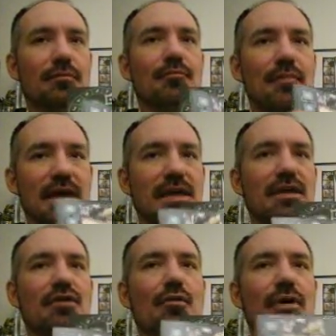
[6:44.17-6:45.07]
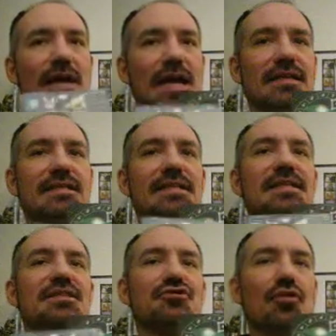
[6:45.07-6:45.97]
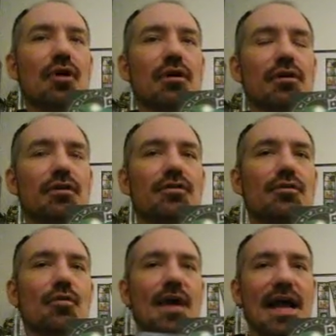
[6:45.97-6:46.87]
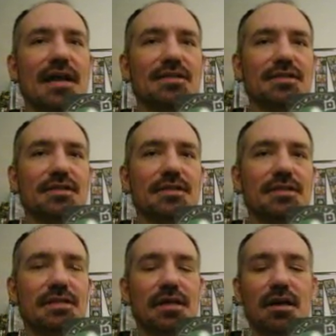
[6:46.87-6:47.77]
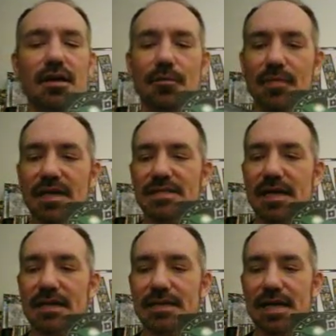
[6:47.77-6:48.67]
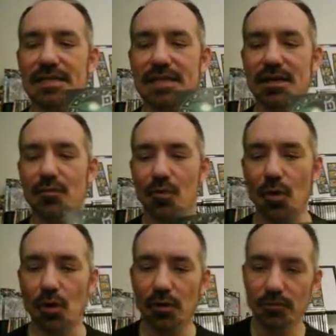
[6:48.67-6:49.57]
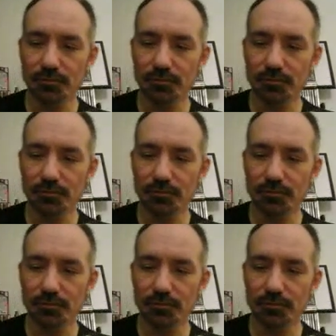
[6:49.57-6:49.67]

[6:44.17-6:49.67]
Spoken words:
making your galaxy stronger through actions based on dice that you roll.